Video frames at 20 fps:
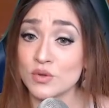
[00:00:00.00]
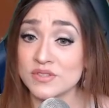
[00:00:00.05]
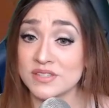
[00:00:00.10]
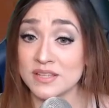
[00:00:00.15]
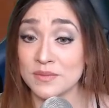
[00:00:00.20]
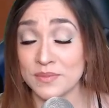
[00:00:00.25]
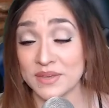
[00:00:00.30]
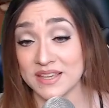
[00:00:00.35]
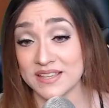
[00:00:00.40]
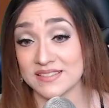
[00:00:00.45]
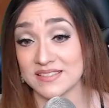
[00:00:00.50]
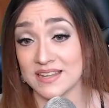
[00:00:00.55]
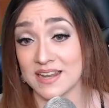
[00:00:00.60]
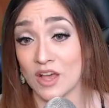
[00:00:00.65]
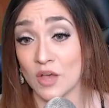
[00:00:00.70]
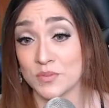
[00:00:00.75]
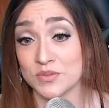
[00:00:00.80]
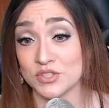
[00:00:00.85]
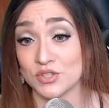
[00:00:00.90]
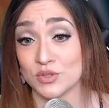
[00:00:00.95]
in because it
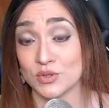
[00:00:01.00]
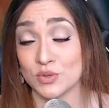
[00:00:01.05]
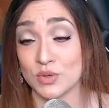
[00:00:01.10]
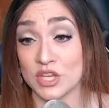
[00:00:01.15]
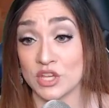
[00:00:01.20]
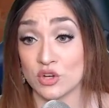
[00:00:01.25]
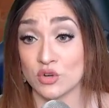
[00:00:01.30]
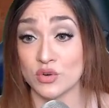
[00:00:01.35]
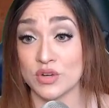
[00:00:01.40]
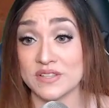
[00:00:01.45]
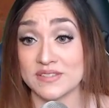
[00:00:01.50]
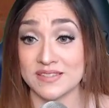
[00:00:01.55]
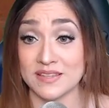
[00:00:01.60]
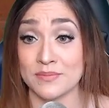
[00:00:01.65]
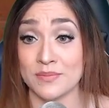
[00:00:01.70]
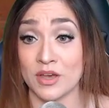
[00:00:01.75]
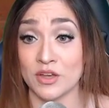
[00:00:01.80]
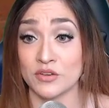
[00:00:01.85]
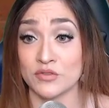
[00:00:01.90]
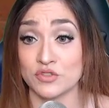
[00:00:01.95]
helps you increase the
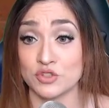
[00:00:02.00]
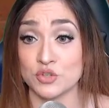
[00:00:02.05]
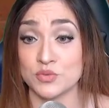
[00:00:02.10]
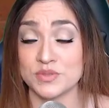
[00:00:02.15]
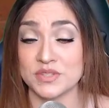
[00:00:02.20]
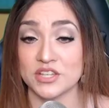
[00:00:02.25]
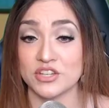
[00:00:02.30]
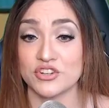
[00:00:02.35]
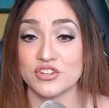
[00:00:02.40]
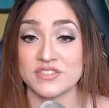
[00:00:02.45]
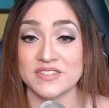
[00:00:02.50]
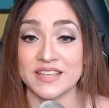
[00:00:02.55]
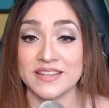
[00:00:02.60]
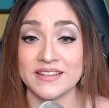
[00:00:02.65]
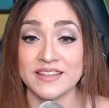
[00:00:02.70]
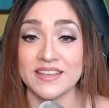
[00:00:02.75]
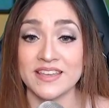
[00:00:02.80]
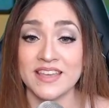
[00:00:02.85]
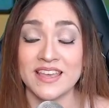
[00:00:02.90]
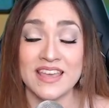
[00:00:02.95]
amount of troops that you're
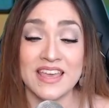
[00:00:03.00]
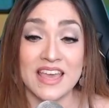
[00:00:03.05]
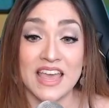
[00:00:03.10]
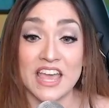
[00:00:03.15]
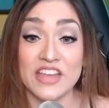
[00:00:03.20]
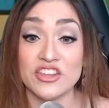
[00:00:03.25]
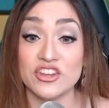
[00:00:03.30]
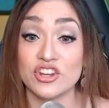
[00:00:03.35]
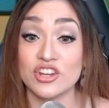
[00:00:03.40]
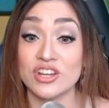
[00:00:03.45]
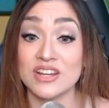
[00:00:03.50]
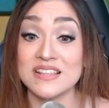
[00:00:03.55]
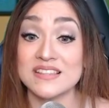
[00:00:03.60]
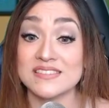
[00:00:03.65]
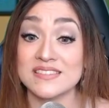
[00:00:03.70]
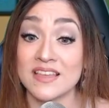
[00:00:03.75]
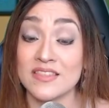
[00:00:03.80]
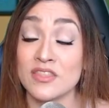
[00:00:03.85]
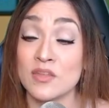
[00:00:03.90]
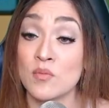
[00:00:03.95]
sending, and you're going to
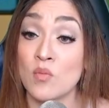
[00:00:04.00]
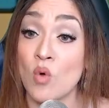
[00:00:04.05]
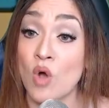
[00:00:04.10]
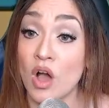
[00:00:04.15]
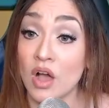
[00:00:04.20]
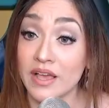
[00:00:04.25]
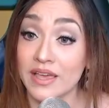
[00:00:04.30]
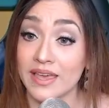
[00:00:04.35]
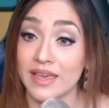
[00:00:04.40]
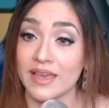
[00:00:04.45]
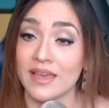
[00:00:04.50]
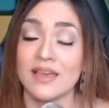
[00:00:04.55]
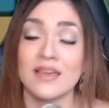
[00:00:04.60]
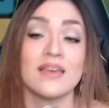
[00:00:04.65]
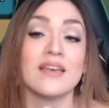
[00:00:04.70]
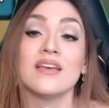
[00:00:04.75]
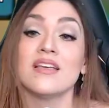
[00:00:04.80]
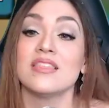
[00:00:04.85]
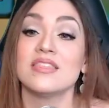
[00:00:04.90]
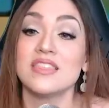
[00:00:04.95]
send them walking.
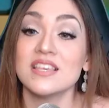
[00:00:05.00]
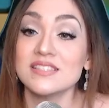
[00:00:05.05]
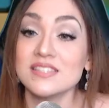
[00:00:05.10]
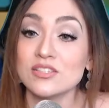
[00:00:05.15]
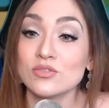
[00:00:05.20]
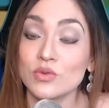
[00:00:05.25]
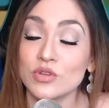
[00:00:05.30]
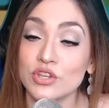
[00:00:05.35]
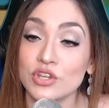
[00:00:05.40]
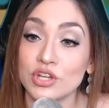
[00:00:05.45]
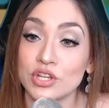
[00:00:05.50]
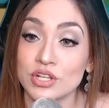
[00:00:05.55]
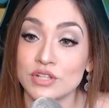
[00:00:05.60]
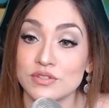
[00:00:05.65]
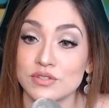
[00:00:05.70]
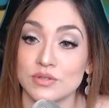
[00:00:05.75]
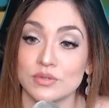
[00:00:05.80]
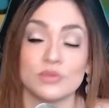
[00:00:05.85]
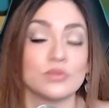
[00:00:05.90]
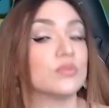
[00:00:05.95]
This is what you're going to
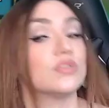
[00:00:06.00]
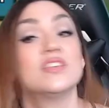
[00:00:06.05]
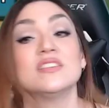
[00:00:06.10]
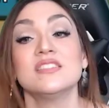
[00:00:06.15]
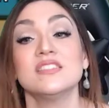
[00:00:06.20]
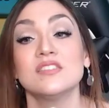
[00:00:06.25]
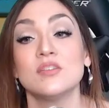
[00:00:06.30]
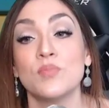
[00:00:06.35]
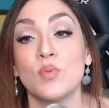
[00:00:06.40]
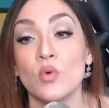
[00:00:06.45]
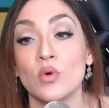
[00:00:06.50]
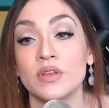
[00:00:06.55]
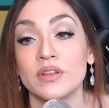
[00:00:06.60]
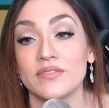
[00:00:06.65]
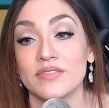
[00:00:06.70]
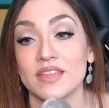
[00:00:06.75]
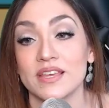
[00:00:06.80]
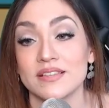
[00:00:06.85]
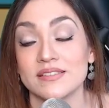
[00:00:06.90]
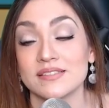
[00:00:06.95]
do. This is the point
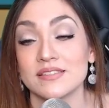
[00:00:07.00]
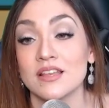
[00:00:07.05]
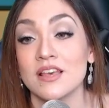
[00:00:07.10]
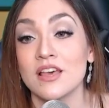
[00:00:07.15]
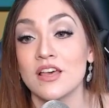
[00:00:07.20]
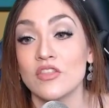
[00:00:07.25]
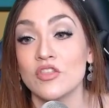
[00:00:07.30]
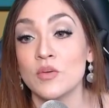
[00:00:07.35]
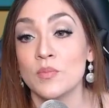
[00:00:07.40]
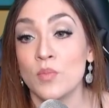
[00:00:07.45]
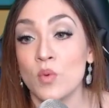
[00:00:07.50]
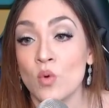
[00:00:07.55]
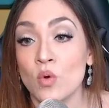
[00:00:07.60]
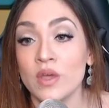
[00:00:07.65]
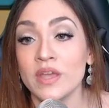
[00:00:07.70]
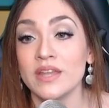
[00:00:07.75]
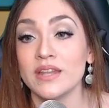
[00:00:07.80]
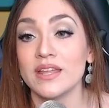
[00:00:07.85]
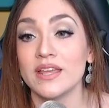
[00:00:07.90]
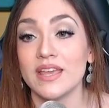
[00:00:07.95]
of this. The
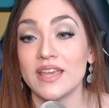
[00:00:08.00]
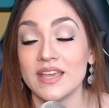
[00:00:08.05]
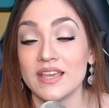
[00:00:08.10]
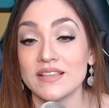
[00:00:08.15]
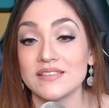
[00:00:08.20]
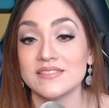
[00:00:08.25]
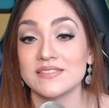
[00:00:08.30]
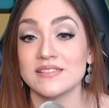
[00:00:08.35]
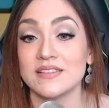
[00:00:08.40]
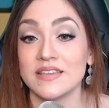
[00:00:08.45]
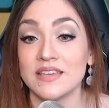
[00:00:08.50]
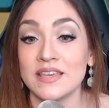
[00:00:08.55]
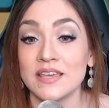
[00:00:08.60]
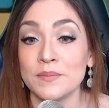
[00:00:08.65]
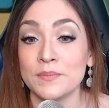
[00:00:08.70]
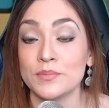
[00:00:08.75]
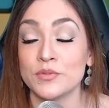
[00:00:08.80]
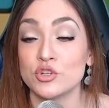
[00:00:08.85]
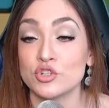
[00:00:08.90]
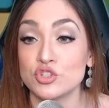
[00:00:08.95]
point is to
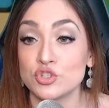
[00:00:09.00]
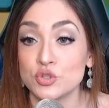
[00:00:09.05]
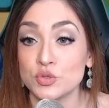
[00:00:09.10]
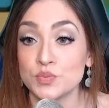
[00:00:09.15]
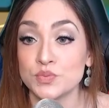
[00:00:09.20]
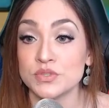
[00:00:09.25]
keep your troops